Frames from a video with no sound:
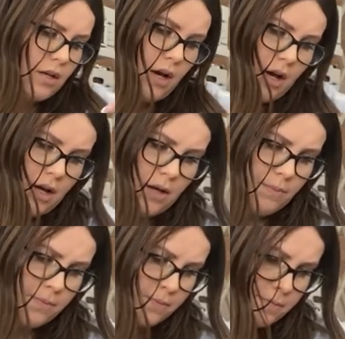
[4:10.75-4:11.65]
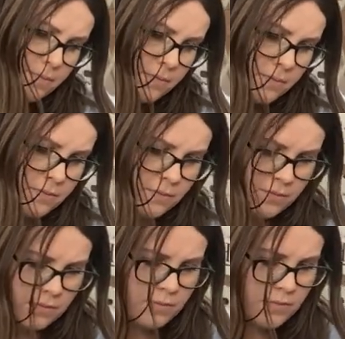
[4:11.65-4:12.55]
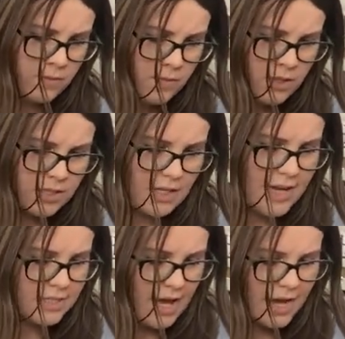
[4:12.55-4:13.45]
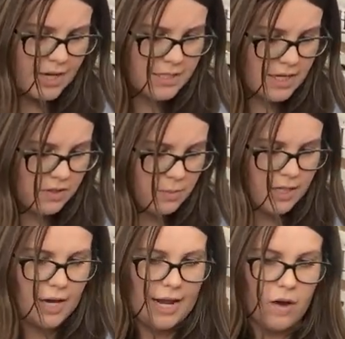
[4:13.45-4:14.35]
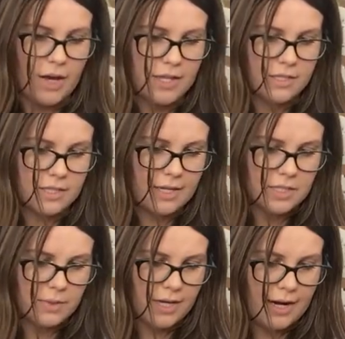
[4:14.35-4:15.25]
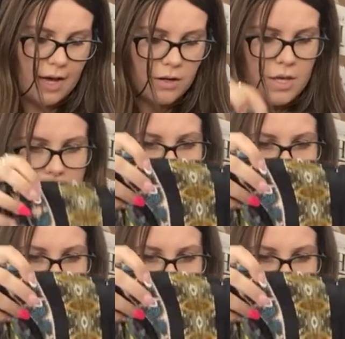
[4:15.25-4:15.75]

Um, size tag has definitely been cut out. I can see that it's been cut out.